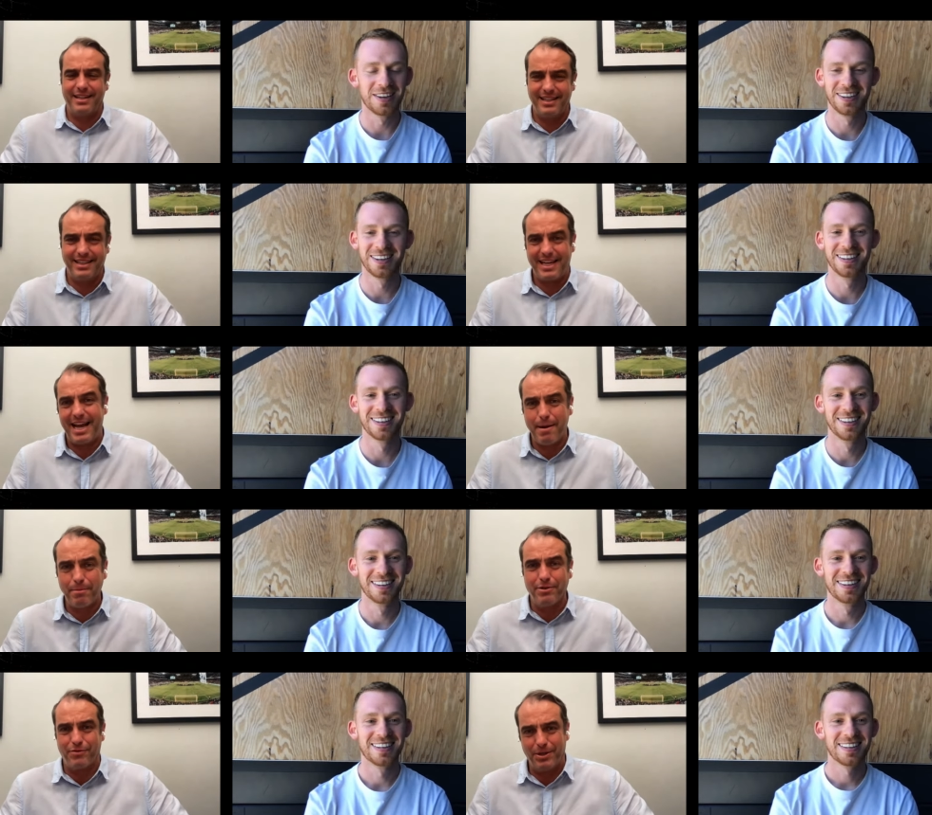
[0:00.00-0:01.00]
Speaker 1: the in the
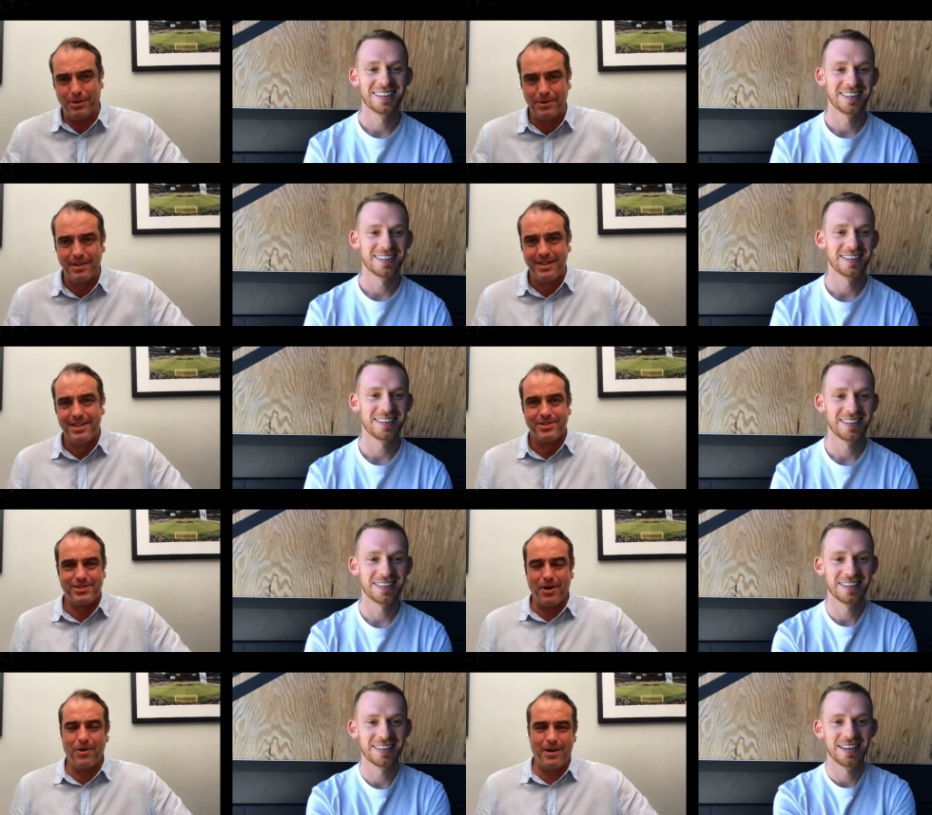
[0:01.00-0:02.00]
camera view,
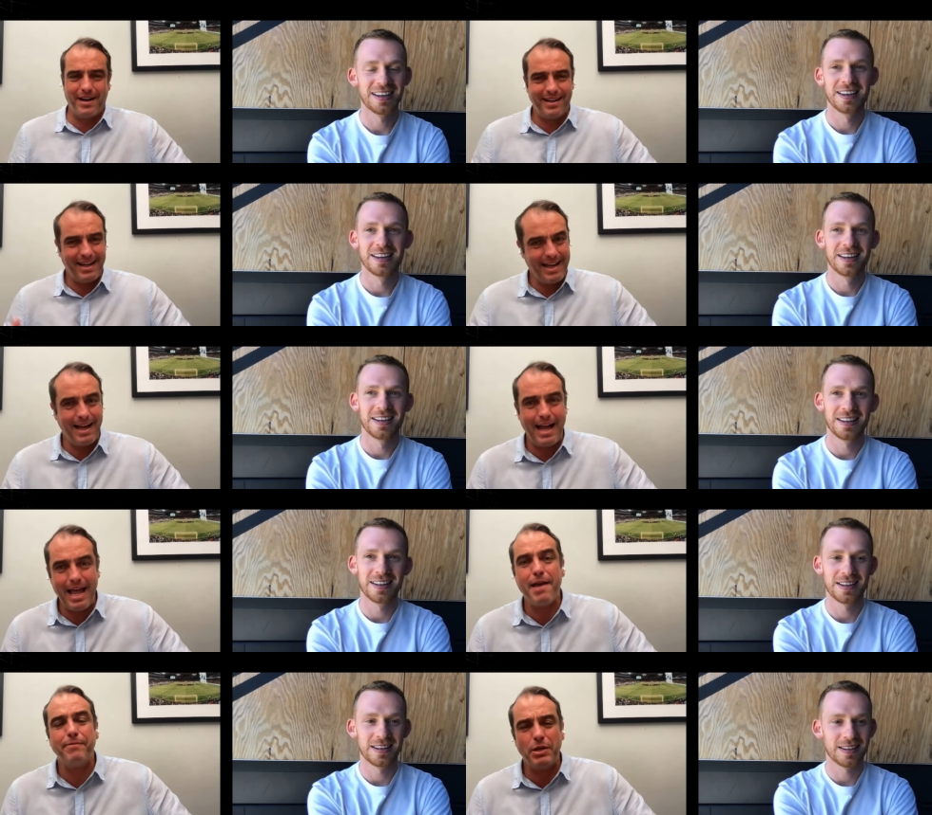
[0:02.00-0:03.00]
so
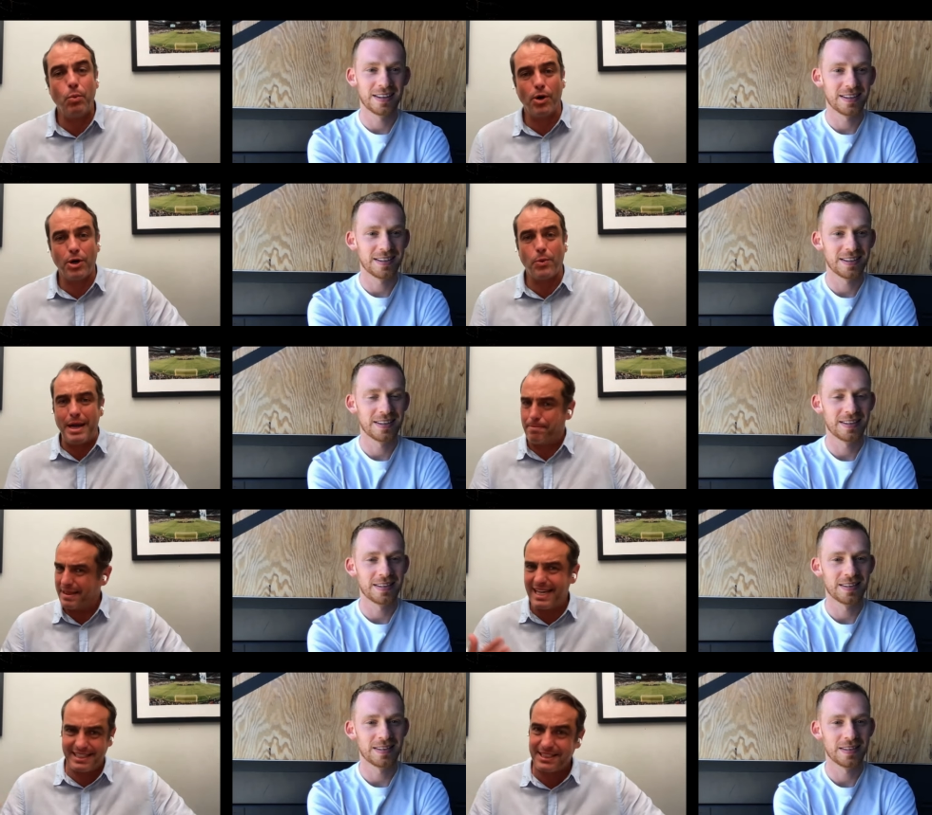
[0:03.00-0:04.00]
uh, a, a heavy work
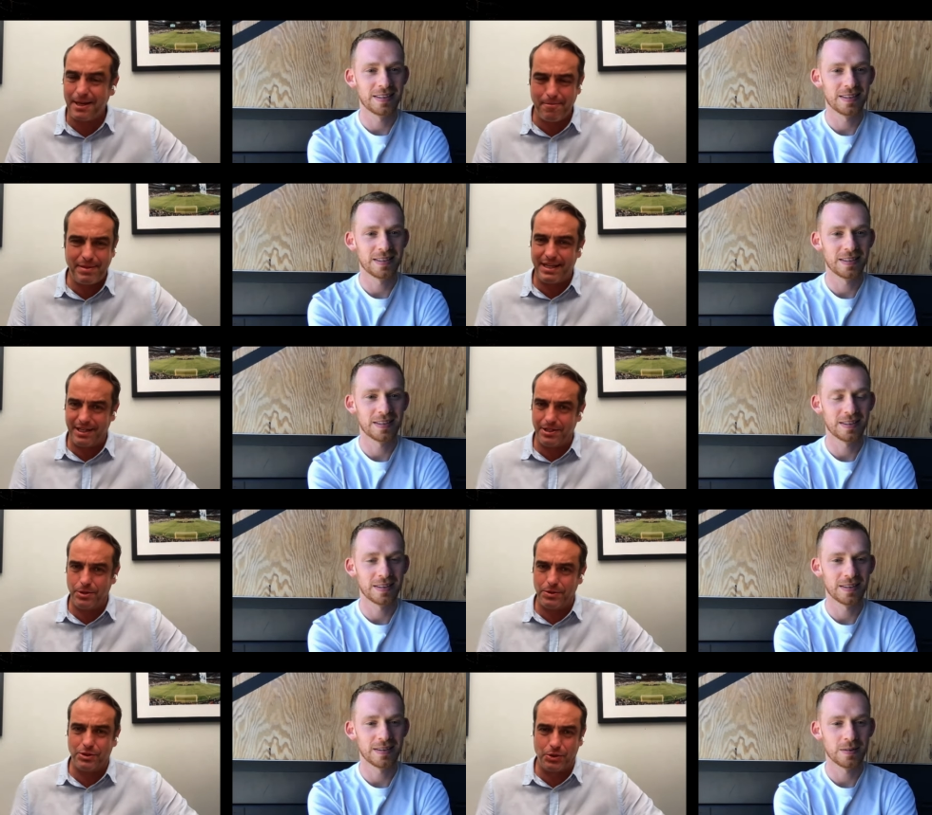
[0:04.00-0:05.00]
rate, but that's something
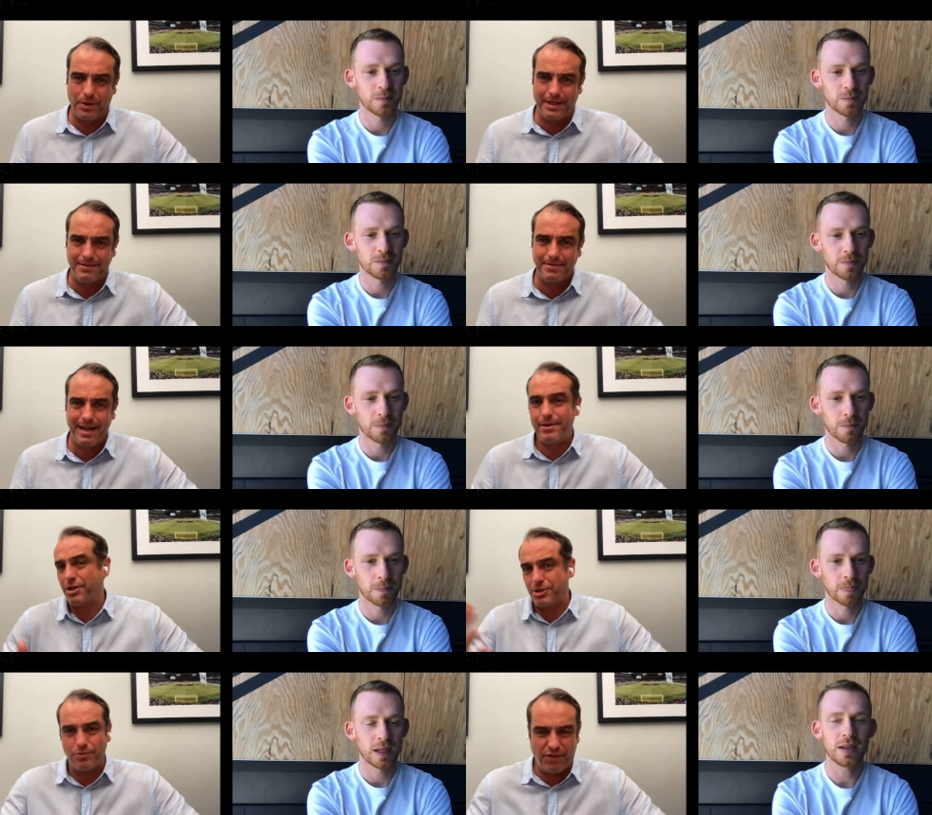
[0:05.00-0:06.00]
that you enjoy
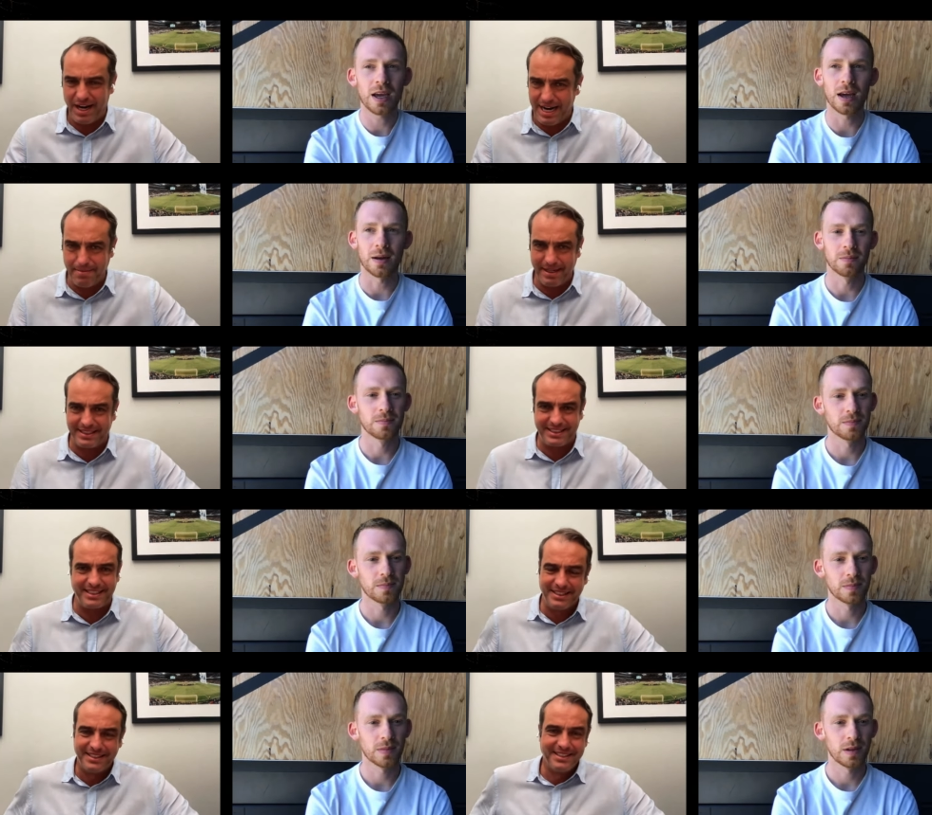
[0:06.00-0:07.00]
and you
Speaker 2: can do yeah. for ninety
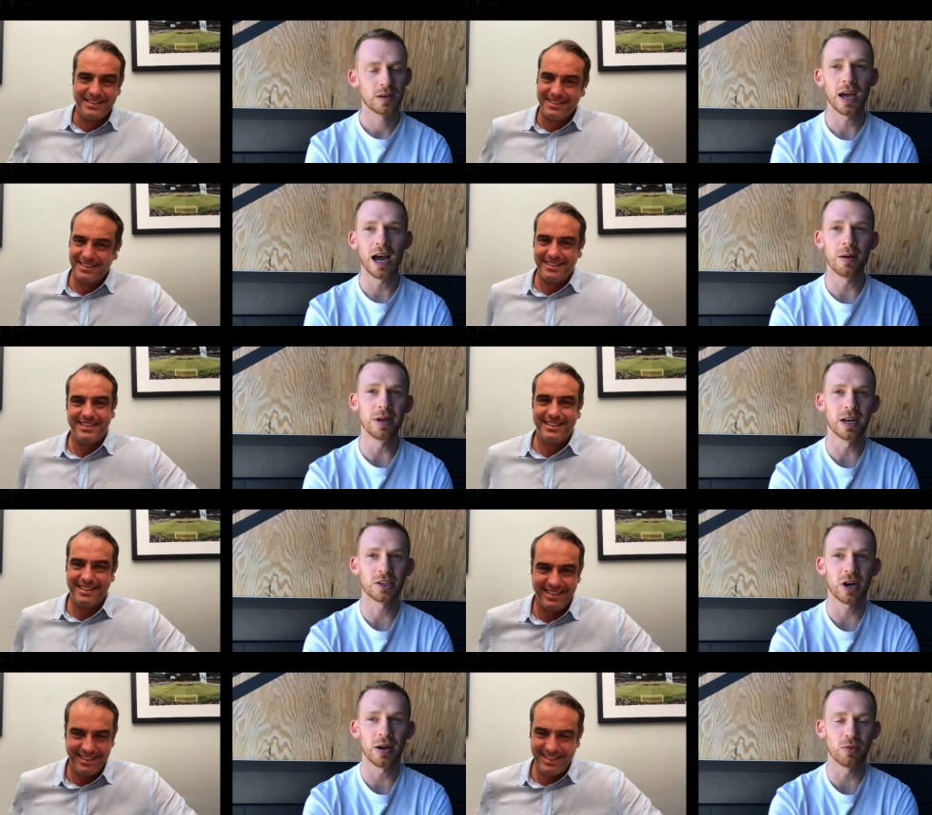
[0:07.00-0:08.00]
minutes. Yeah, I mean, I
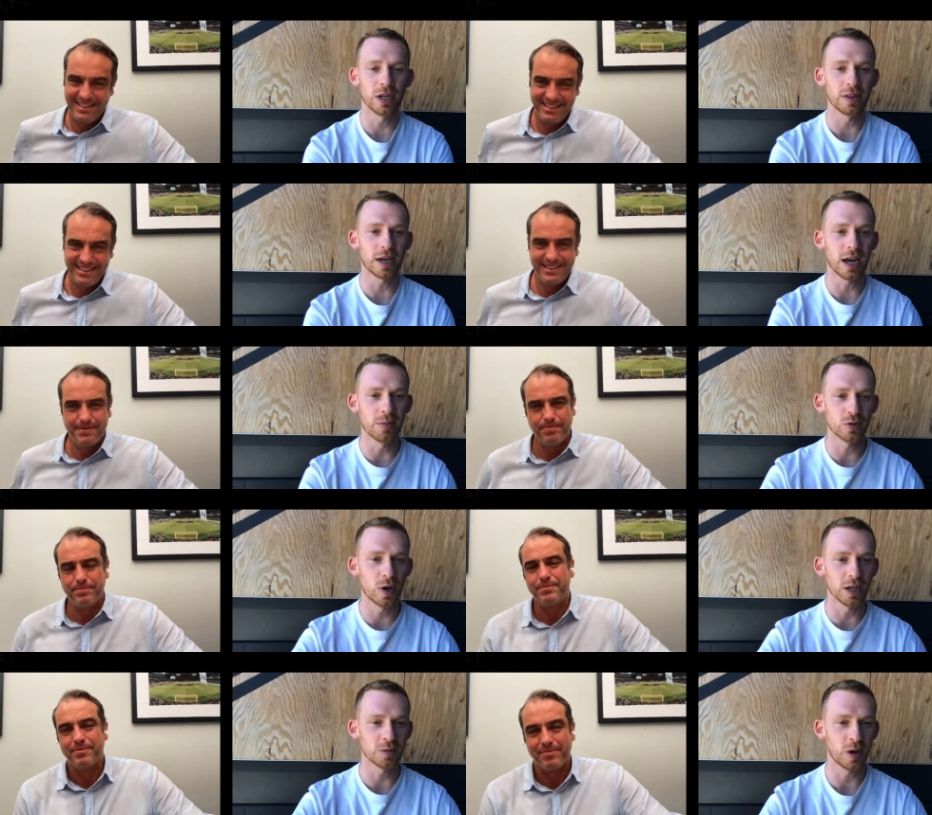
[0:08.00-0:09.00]
try and read the game as
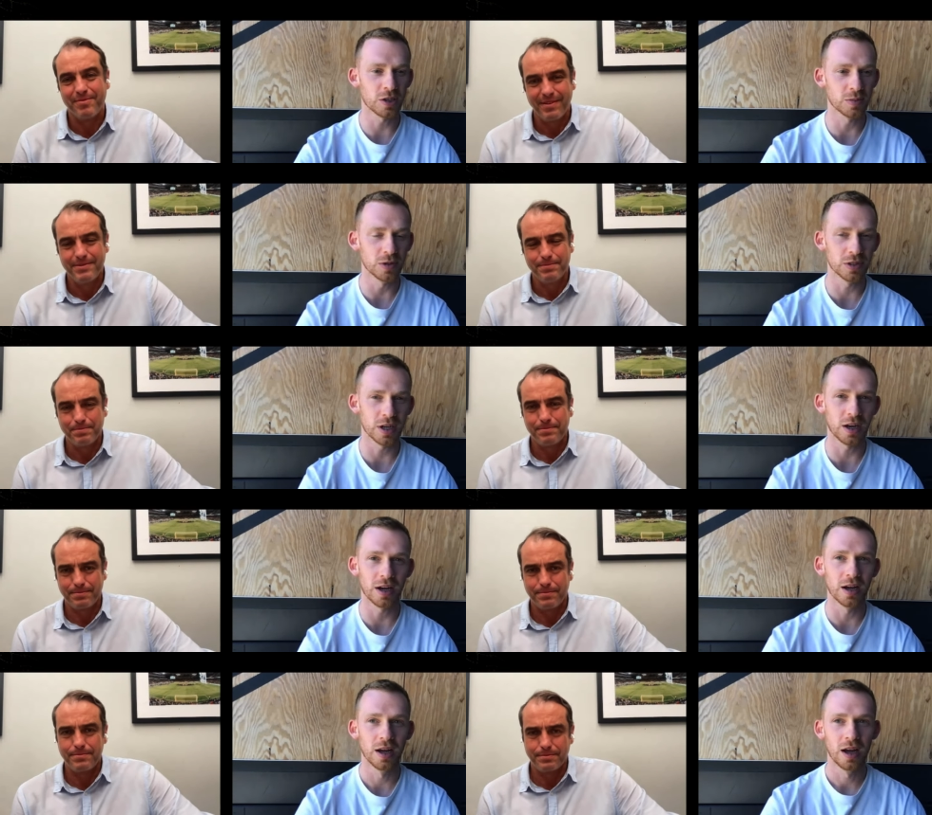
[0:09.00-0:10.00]
well as possible,
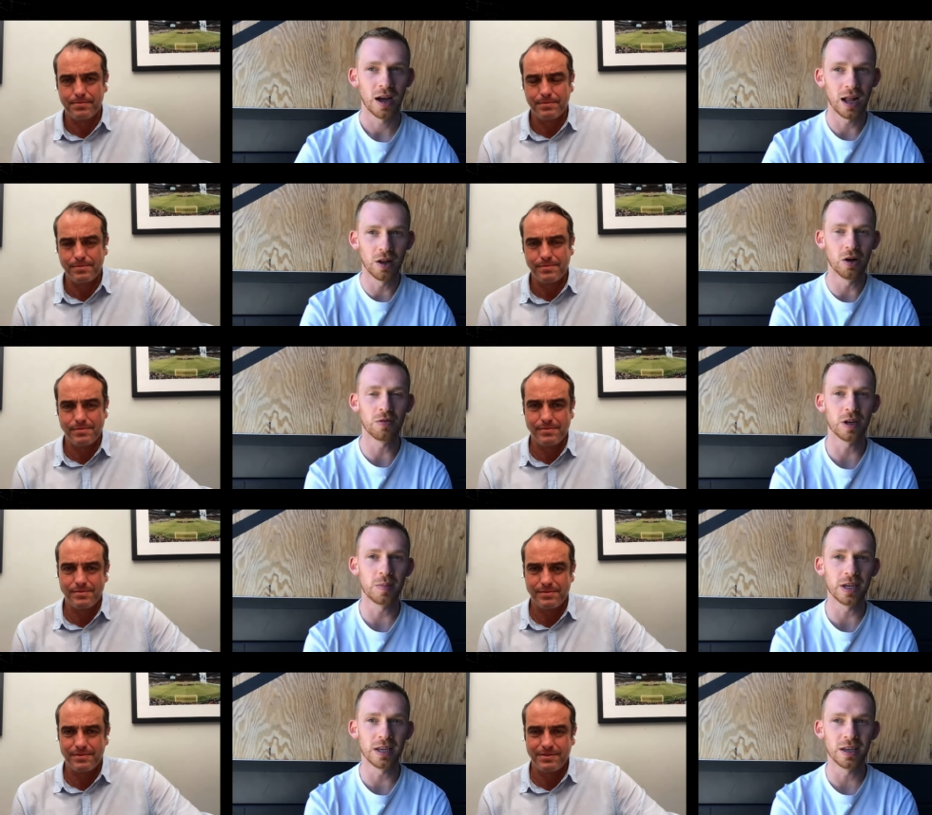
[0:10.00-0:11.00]
so I'll hopefully
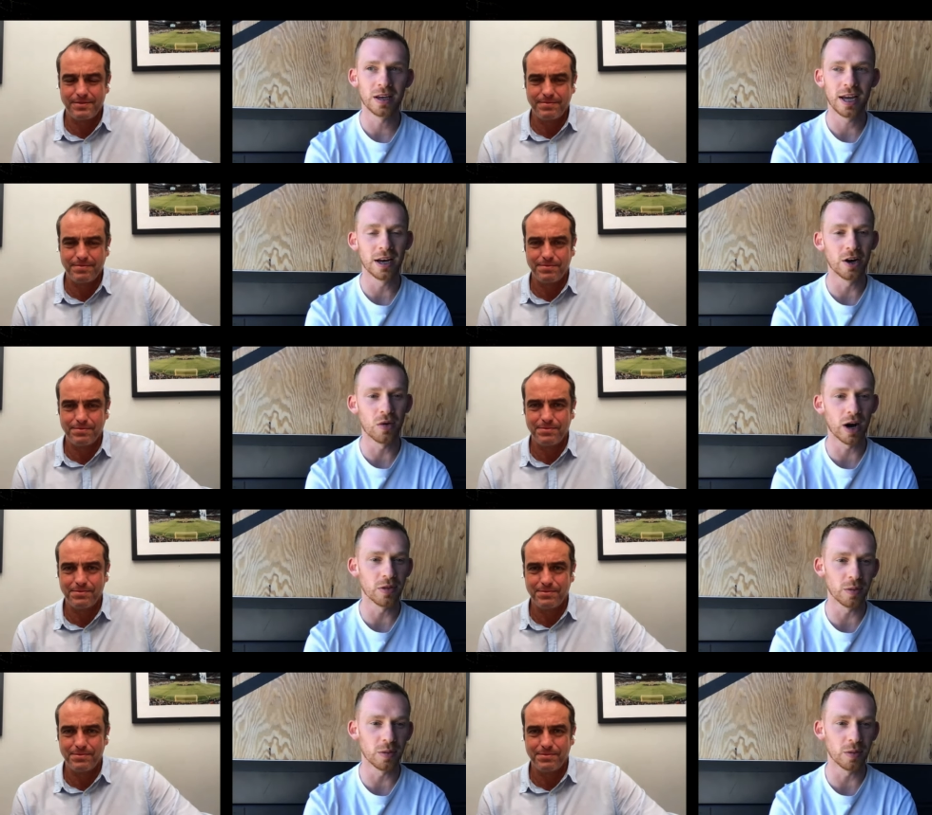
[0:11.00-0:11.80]
be in and around